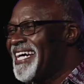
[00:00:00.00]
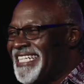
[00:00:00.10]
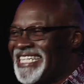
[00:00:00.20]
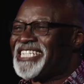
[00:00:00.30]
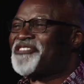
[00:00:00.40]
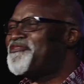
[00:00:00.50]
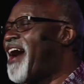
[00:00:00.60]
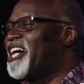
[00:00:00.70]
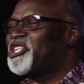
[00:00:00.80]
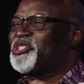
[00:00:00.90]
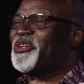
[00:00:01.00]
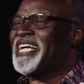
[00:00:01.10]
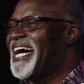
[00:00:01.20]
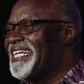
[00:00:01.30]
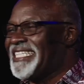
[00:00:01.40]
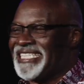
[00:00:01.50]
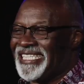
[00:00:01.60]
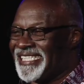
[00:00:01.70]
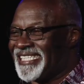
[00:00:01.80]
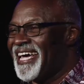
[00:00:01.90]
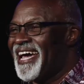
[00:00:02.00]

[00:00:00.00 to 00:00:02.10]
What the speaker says: dysfunctionalities.